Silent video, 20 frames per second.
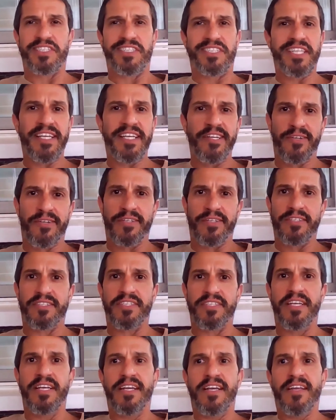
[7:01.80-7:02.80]

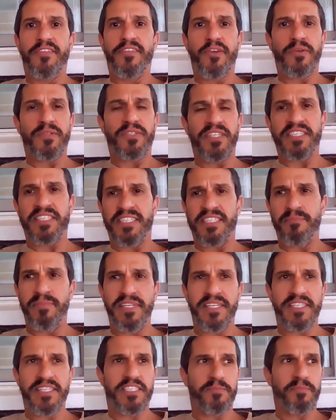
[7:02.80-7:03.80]
dinners, those things can
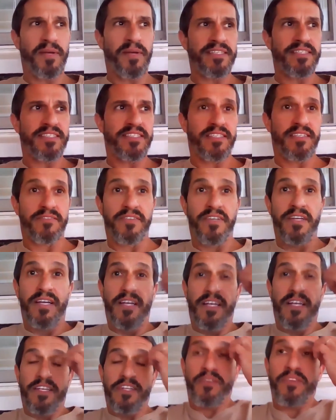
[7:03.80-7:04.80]
be expensive.
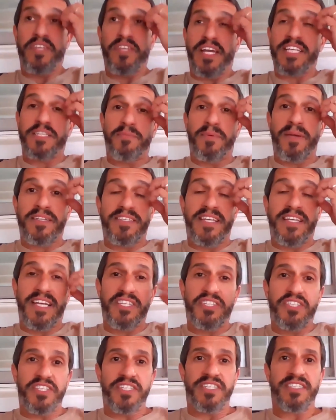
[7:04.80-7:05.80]
The
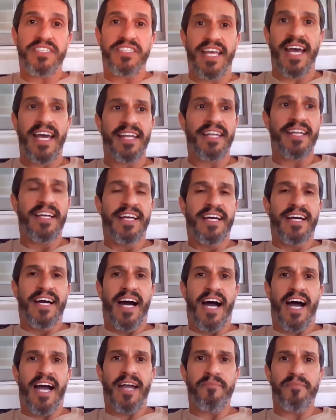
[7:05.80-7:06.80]
expectation is that
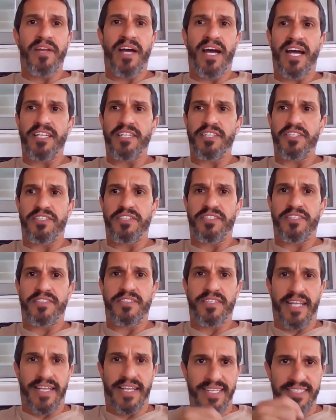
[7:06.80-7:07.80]
I'm not,
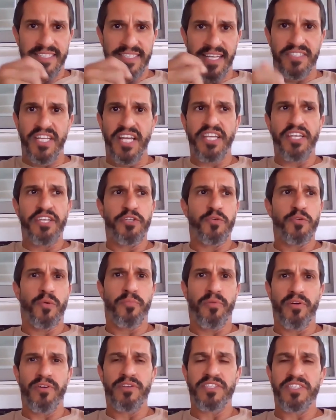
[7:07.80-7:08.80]
like I said, taking you to a
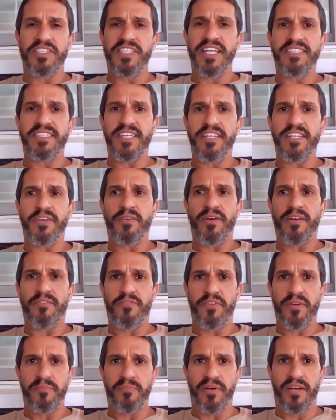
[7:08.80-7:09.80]
burn steak dinner
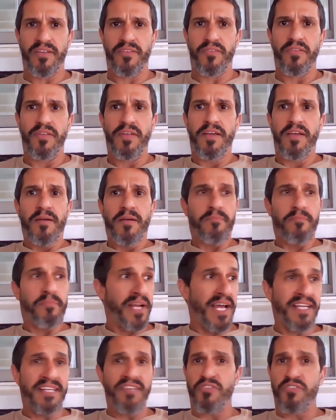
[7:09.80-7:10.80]
every month. But
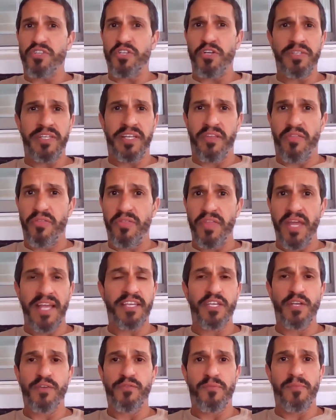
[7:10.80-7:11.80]
I can certainly
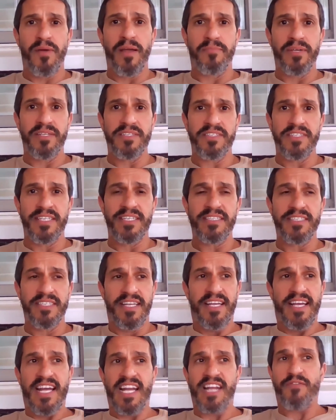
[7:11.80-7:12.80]
thank you for my business.
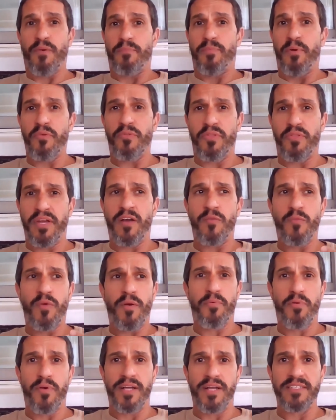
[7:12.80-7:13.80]
And if we're both there and we're
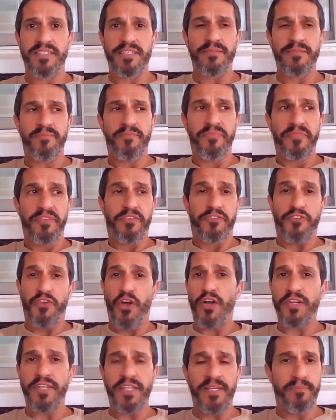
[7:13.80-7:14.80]
present,
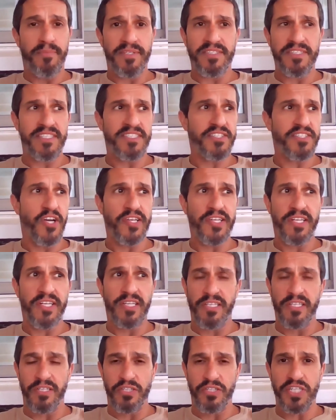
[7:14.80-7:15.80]
talking business, talking a
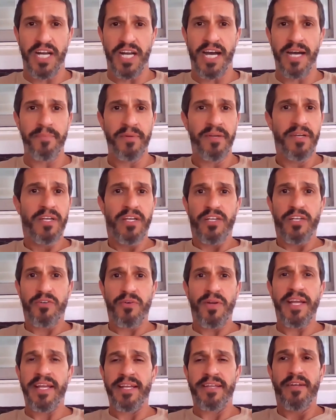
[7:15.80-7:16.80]
little shop,
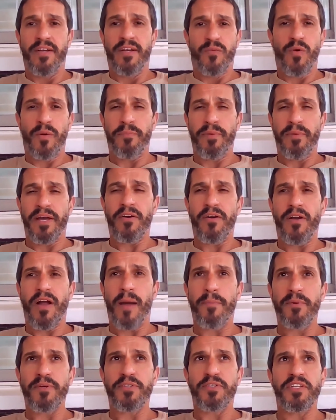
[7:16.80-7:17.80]
great. What better
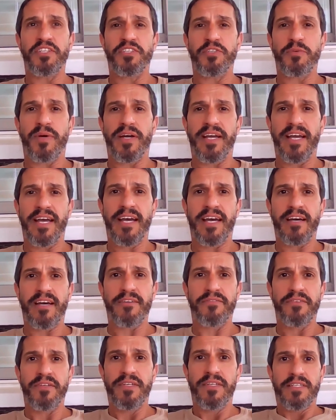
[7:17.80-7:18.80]
opportunity do I
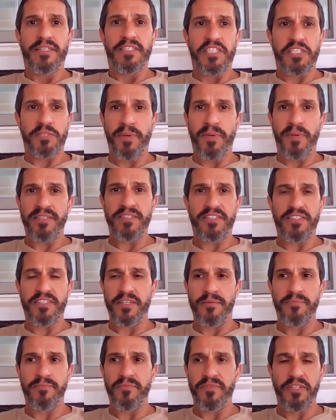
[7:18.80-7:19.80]
have to spend
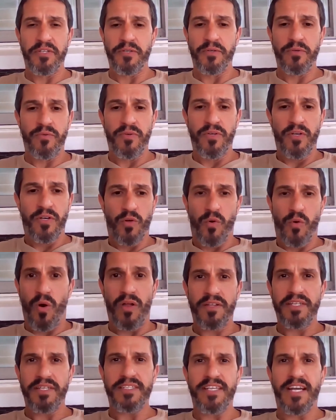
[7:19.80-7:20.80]
some,
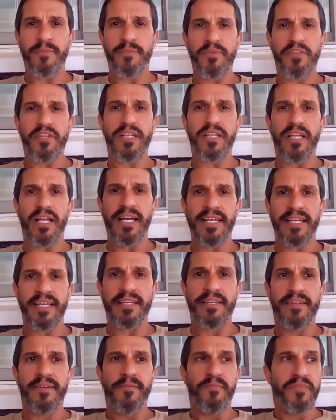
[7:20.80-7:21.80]
quality time with a client?
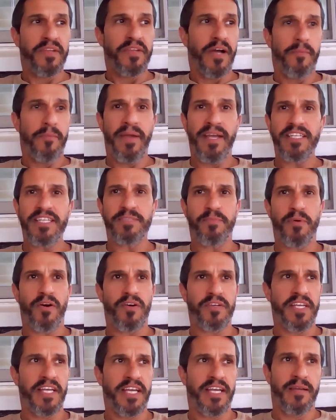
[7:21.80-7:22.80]
A baseball
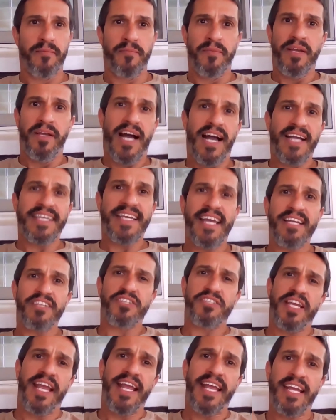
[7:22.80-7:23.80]
game. I can't
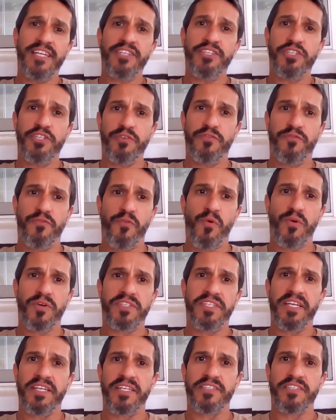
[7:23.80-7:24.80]
just hand you 4
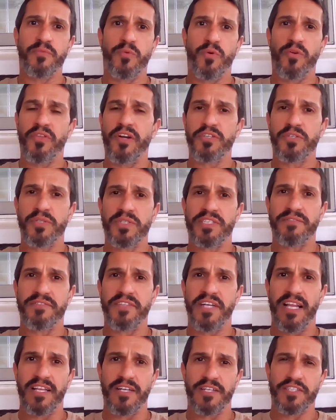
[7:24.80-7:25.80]
tickets worth hundreds of
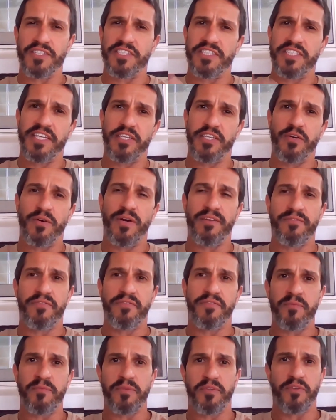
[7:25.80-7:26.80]
dollars and say, go have
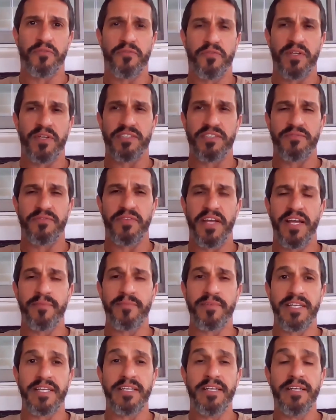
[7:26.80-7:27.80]
fun with your friends and
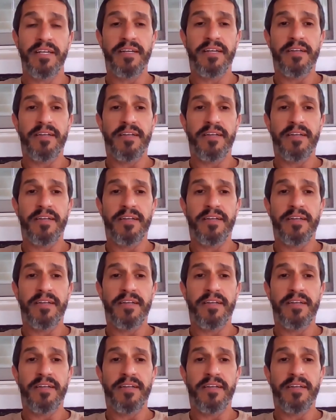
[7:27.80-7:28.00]
family.